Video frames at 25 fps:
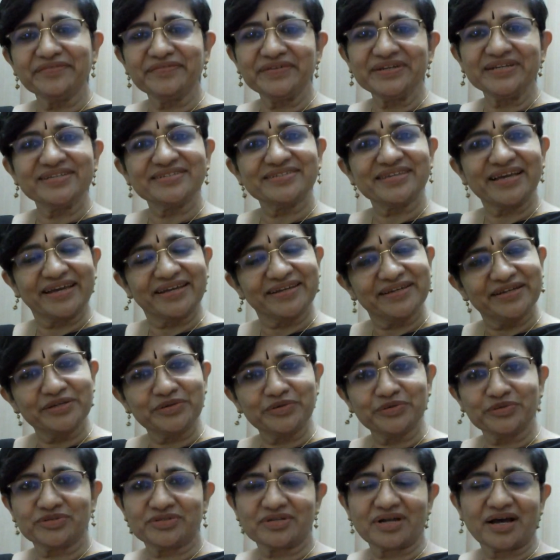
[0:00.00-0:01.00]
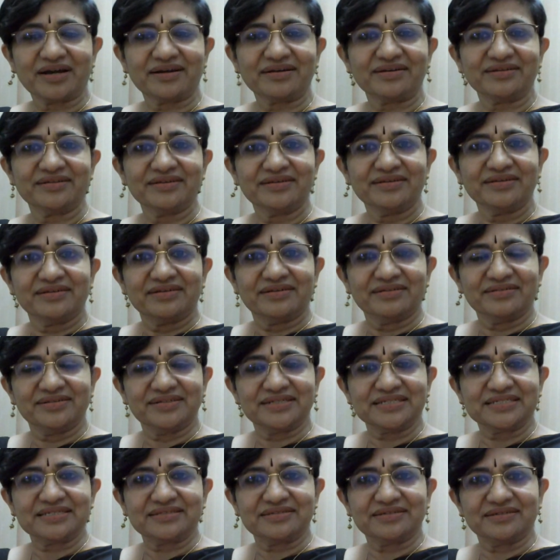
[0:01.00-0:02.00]
we decided to start
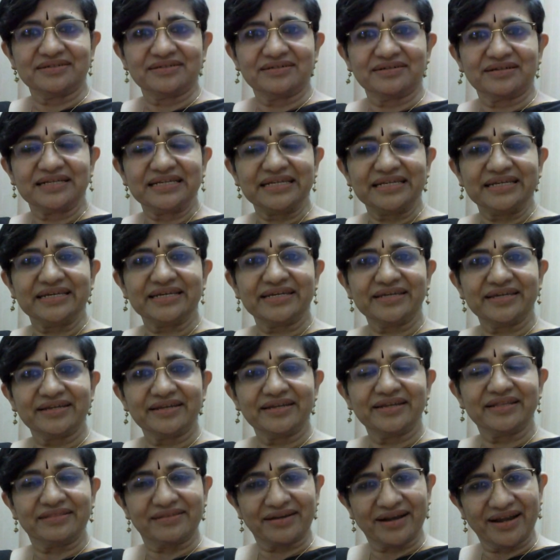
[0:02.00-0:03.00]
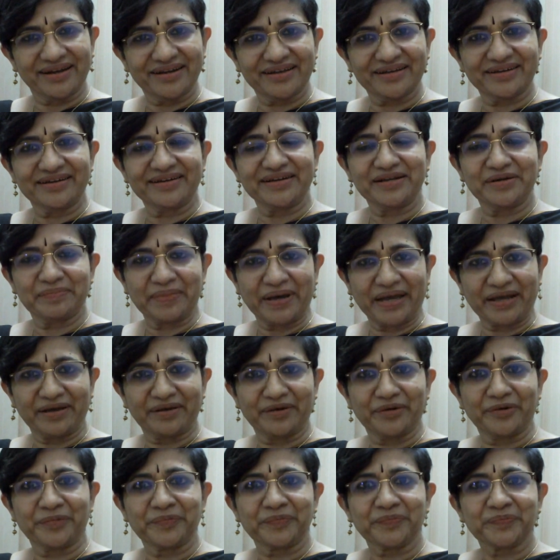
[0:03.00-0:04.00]
this clinic in Indiranagar in
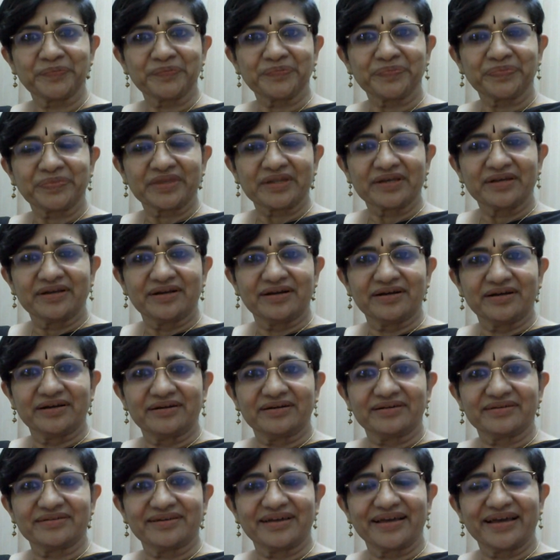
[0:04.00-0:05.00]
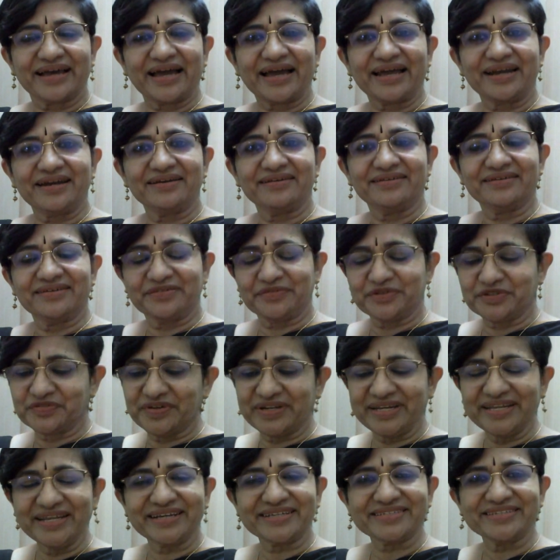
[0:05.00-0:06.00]
Bangalore. And it was
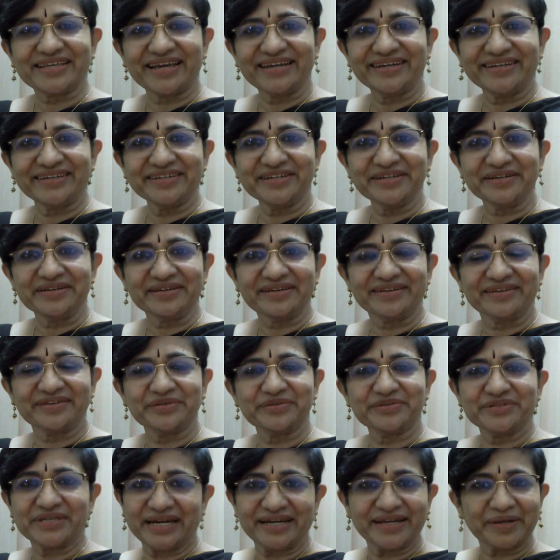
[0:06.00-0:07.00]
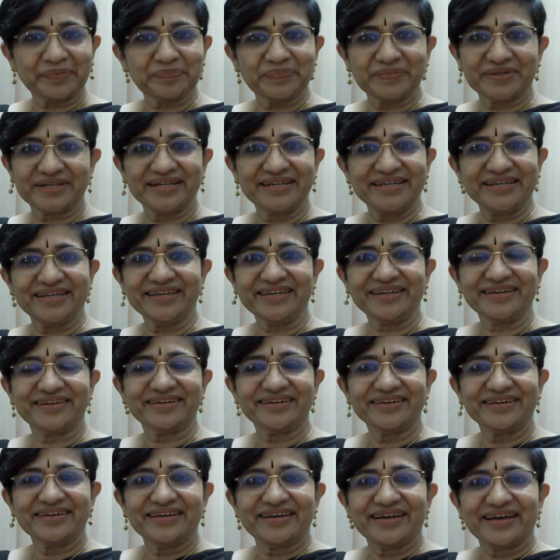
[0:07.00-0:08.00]
very exciting to set up the
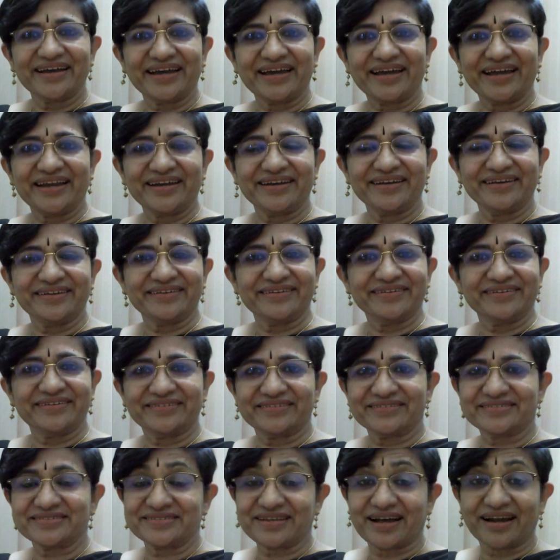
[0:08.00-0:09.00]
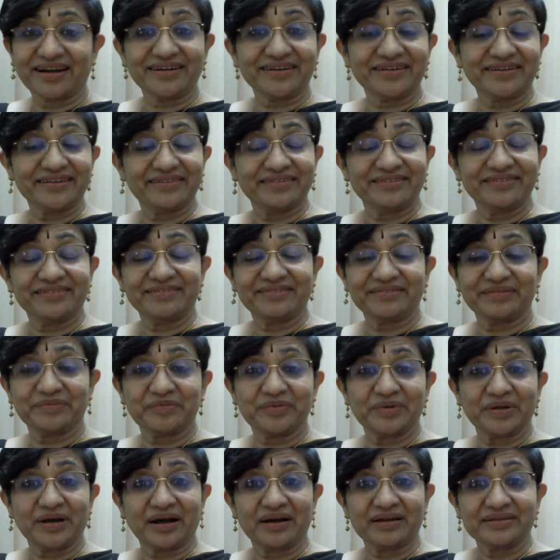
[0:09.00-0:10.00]
clinic and
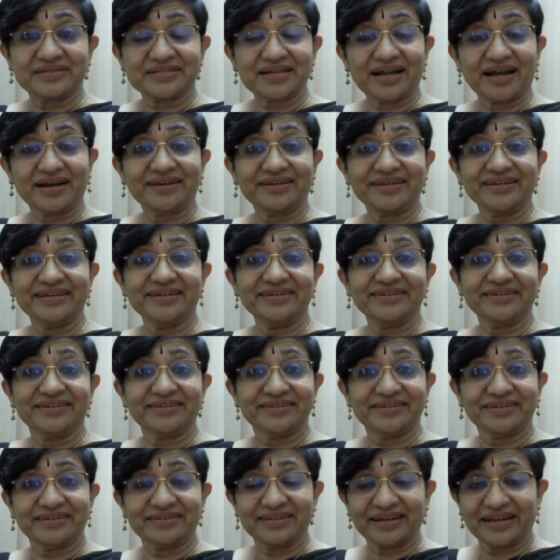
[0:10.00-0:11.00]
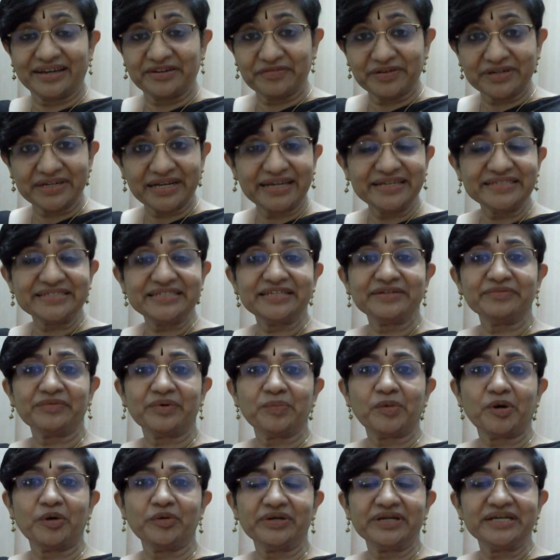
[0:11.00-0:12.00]
started advertising
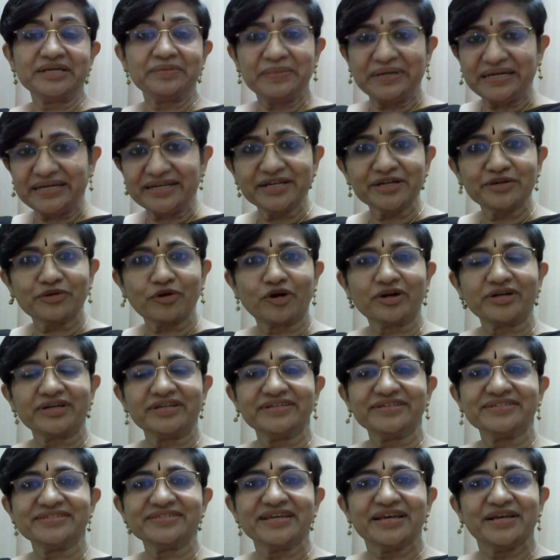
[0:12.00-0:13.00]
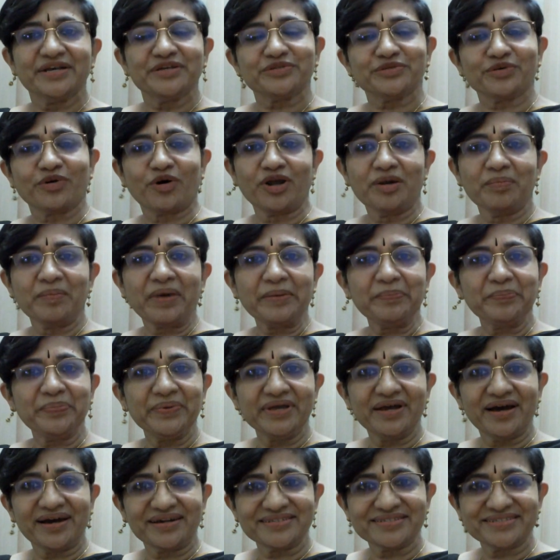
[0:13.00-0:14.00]
about it, meeting doctors. So all my
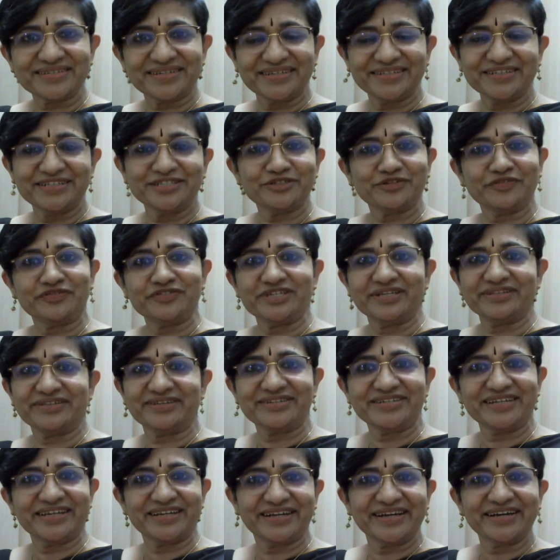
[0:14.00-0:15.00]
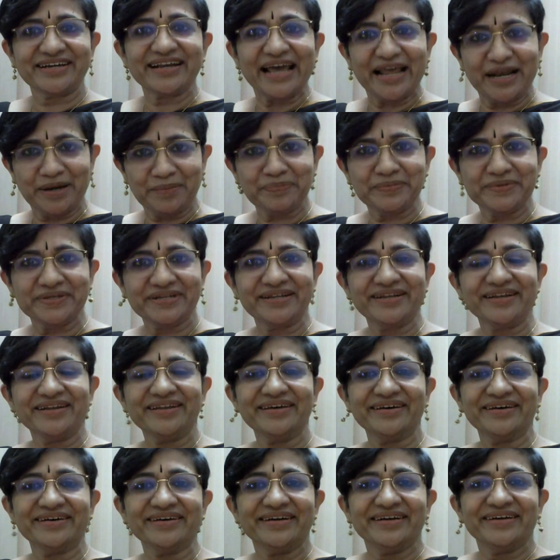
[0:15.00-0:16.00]
PR skills of Chandrasekhar helped in
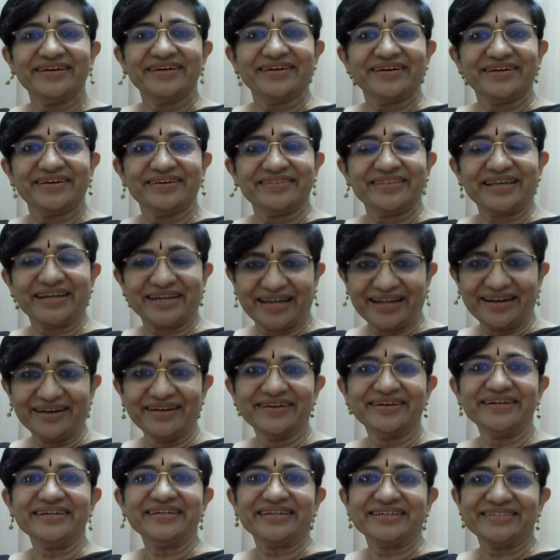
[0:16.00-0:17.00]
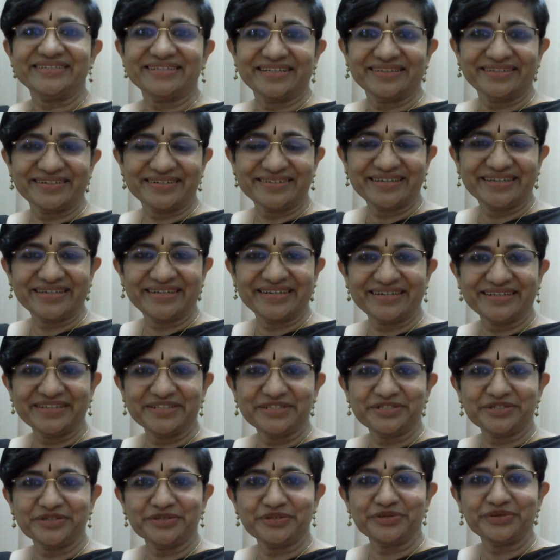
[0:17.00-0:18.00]
that I learned at Chandrasekhar
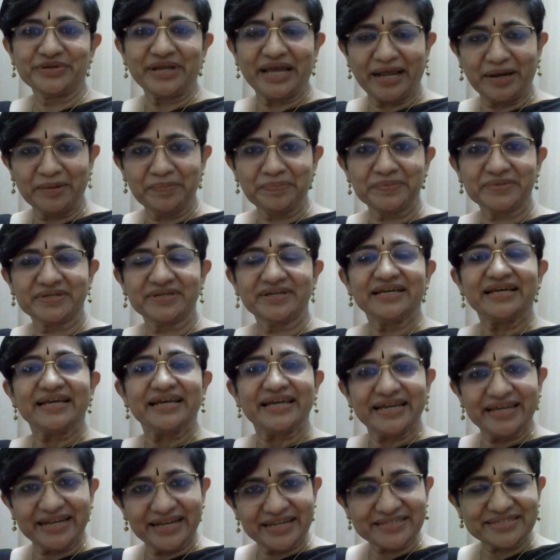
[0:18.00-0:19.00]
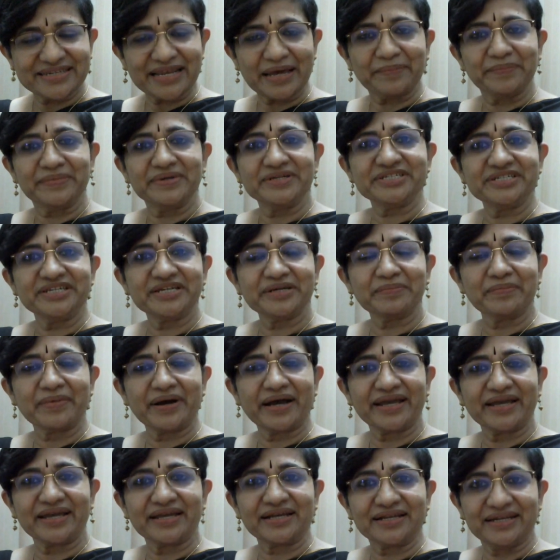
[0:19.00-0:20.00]
Institute helped in establishing
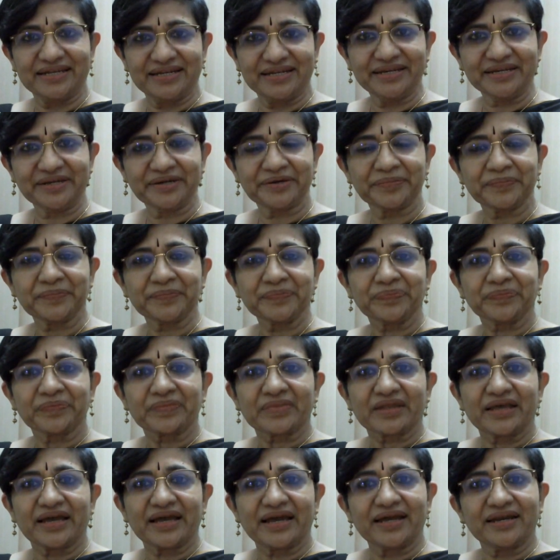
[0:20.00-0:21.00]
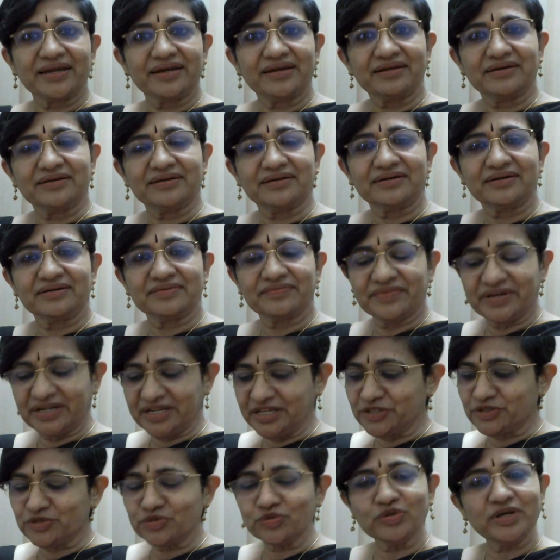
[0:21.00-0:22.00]
my clinic. And
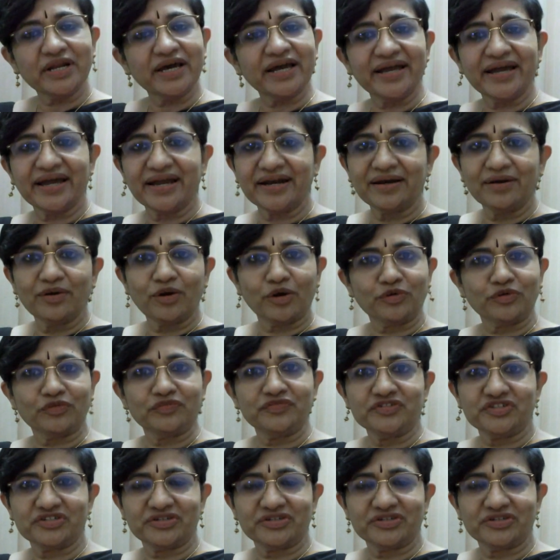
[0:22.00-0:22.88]
very soon I had a lot of